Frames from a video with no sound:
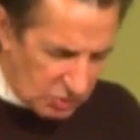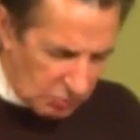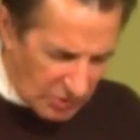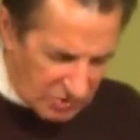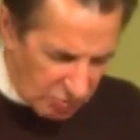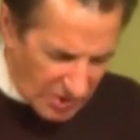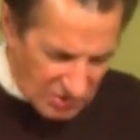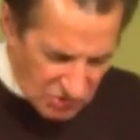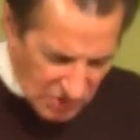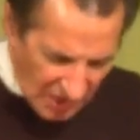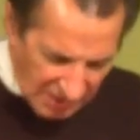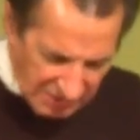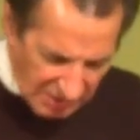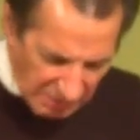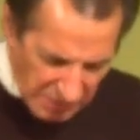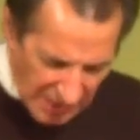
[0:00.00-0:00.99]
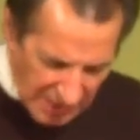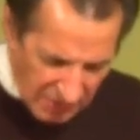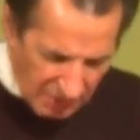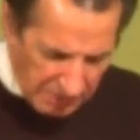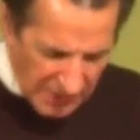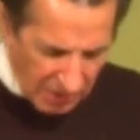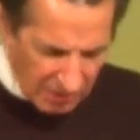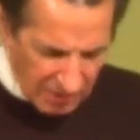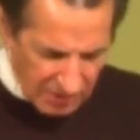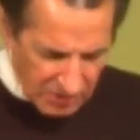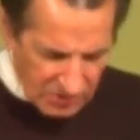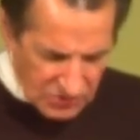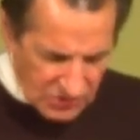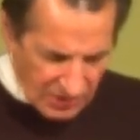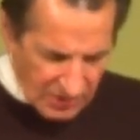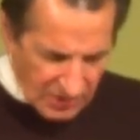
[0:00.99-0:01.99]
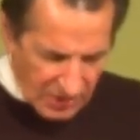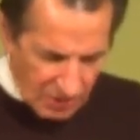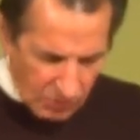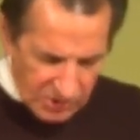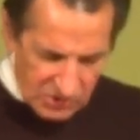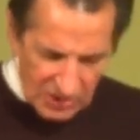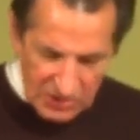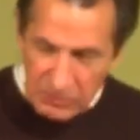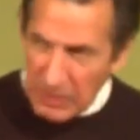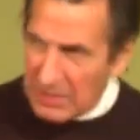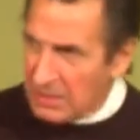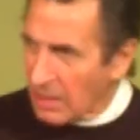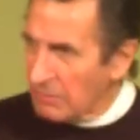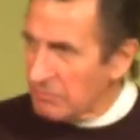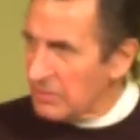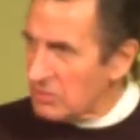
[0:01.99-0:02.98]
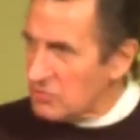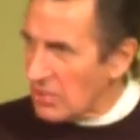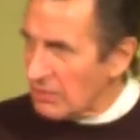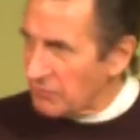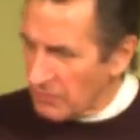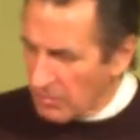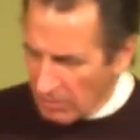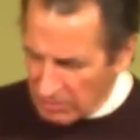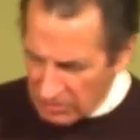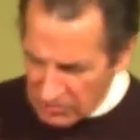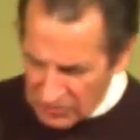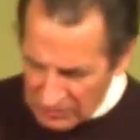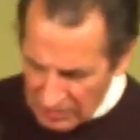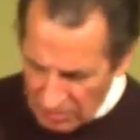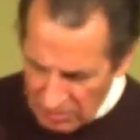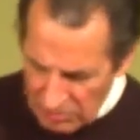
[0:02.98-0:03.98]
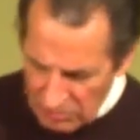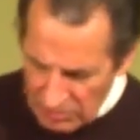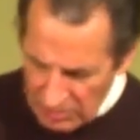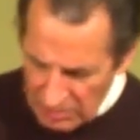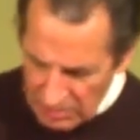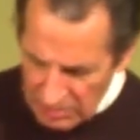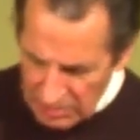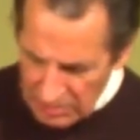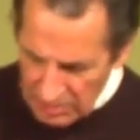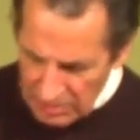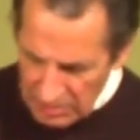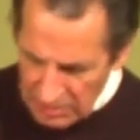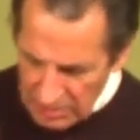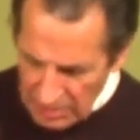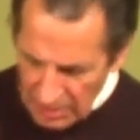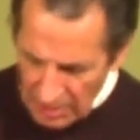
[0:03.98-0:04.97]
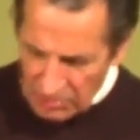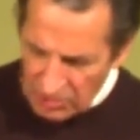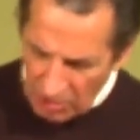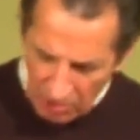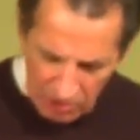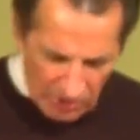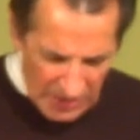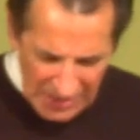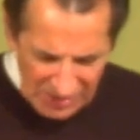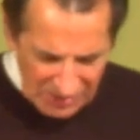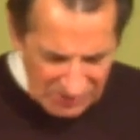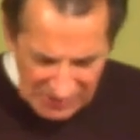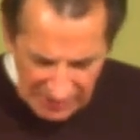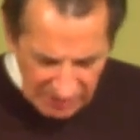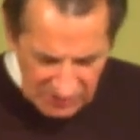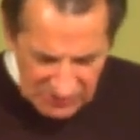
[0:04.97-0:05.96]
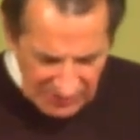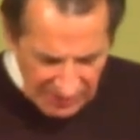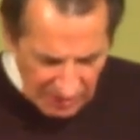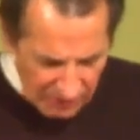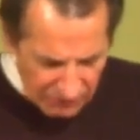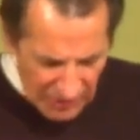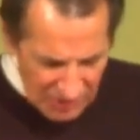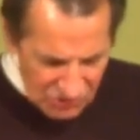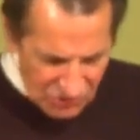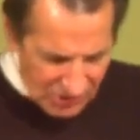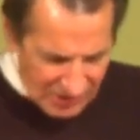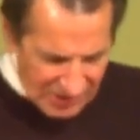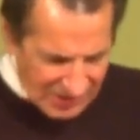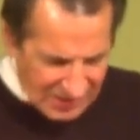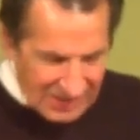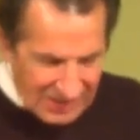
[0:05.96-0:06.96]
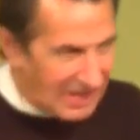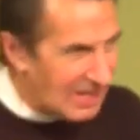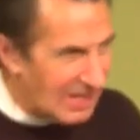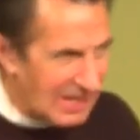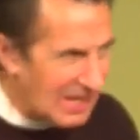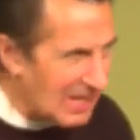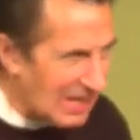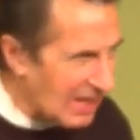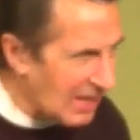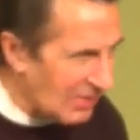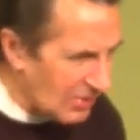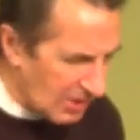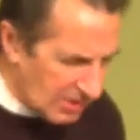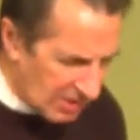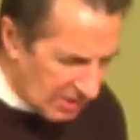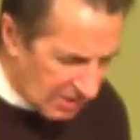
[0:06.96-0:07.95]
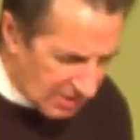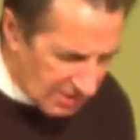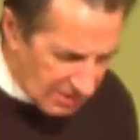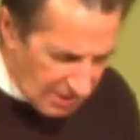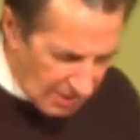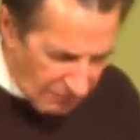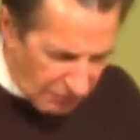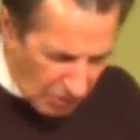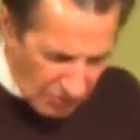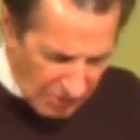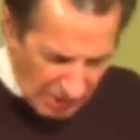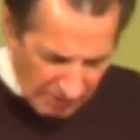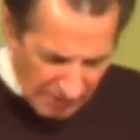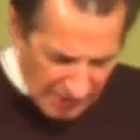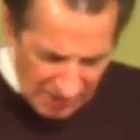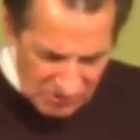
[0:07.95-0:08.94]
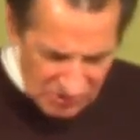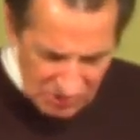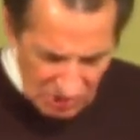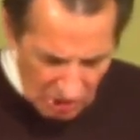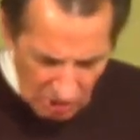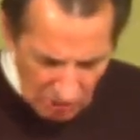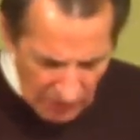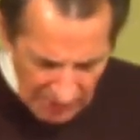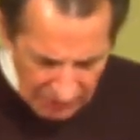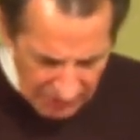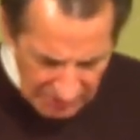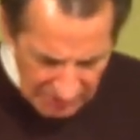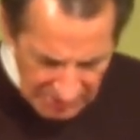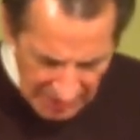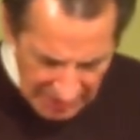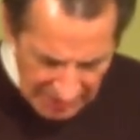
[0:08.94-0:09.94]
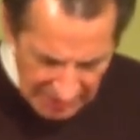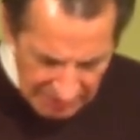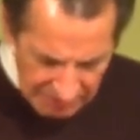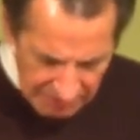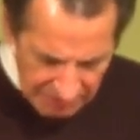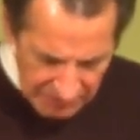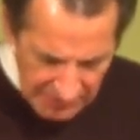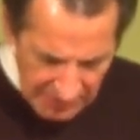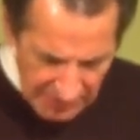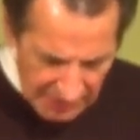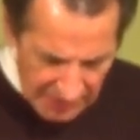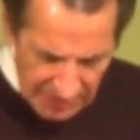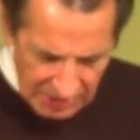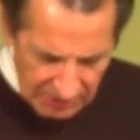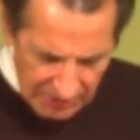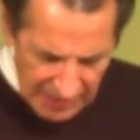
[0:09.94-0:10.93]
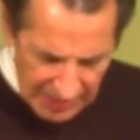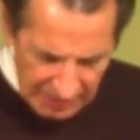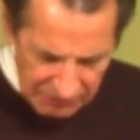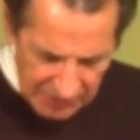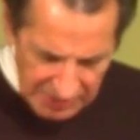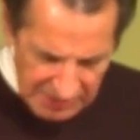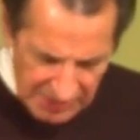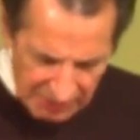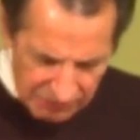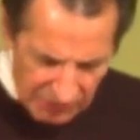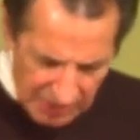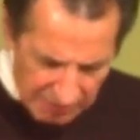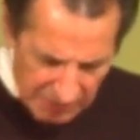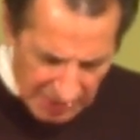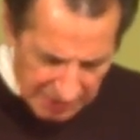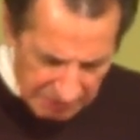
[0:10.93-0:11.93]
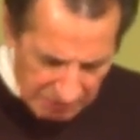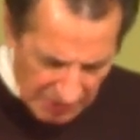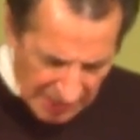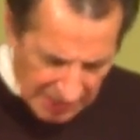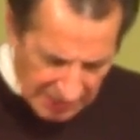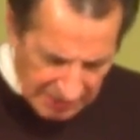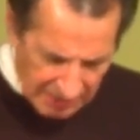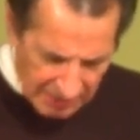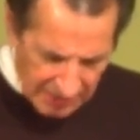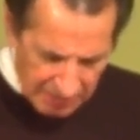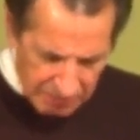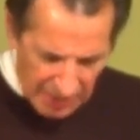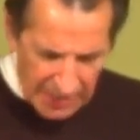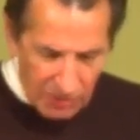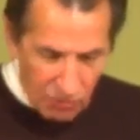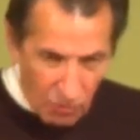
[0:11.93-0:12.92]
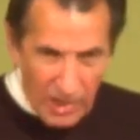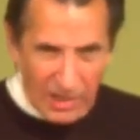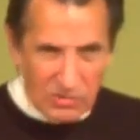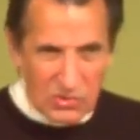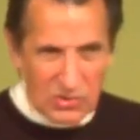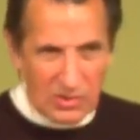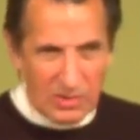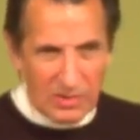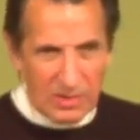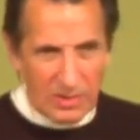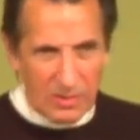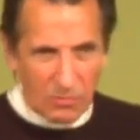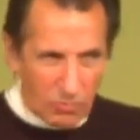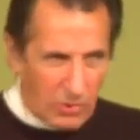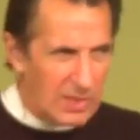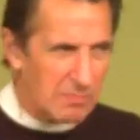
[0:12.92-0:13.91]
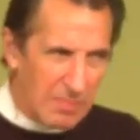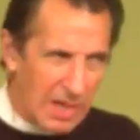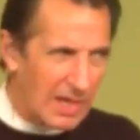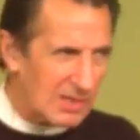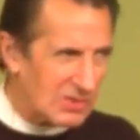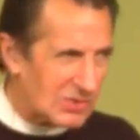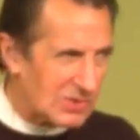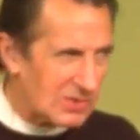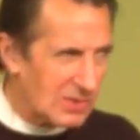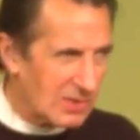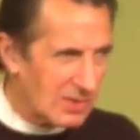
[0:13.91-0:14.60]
was rejected by the builders which has become the chief cornerstone. Nor is there salvation in any other, for there is no other name under heaven given among men by which we must